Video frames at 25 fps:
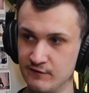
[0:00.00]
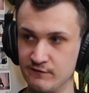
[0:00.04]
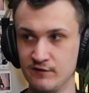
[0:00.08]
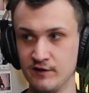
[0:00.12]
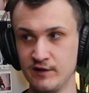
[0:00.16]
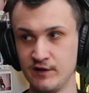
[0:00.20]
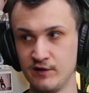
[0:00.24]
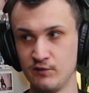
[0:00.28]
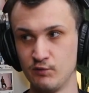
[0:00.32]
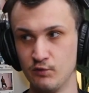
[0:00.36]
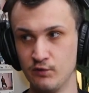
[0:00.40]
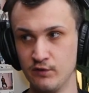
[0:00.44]
of
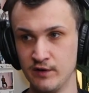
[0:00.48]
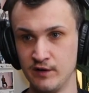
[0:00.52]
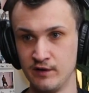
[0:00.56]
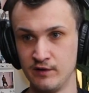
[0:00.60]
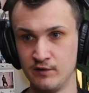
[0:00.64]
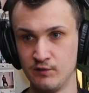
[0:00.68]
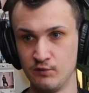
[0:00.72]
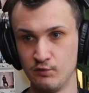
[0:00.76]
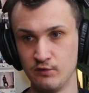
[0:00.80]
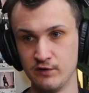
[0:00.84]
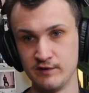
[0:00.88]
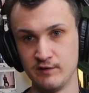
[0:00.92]
like
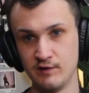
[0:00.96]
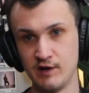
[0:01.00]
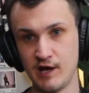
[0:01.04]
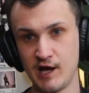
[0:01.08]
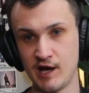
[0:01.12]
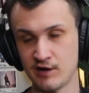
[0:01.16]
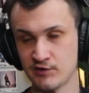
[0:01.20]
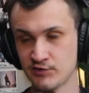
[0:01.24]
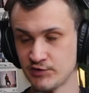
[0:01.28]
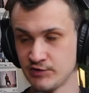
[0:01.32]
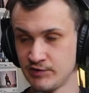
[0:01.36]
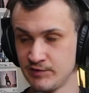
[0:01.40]
what
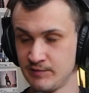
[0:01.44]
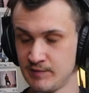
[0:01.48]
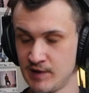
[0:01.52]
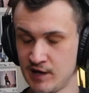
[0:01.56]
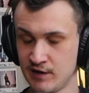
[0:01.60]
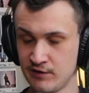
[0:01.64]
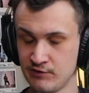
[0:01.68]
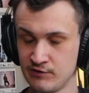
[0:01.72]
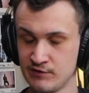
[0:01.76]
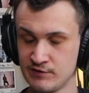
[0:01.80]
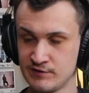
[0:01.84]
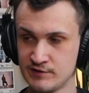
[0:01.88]
actually
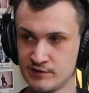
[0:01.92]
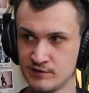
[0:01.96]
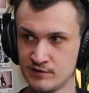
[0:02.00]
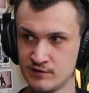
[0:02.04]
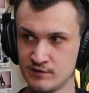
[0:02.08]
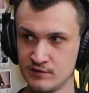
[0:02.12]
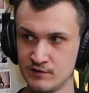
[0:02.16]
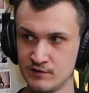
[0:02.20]
matters.